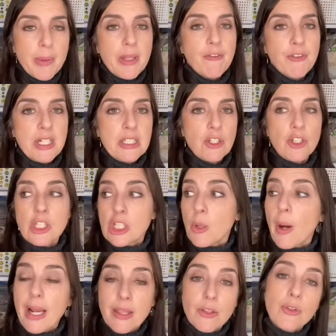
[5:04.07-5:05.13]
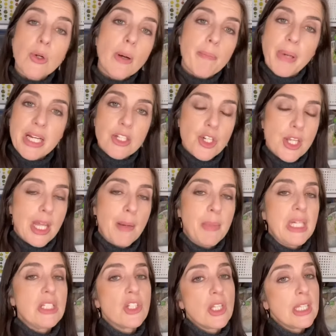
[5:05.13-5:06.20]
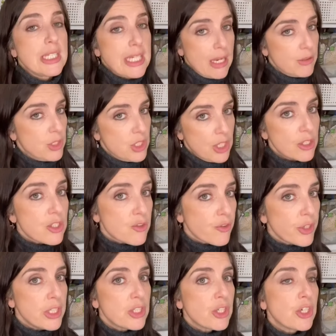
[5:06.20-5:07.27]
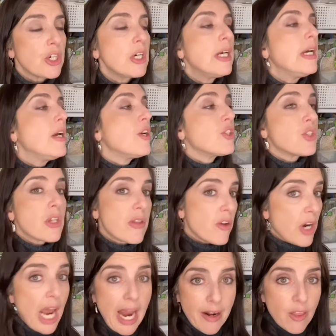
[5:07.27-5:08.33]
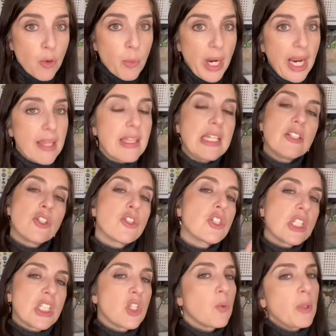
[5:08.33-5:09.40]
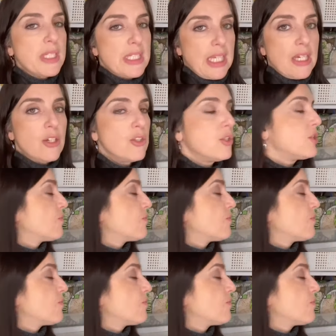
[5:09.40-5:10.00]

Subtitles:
the freezer. So I threw a bunch of them into the downstairs freezer, so they're out of the way. These are just the ones I use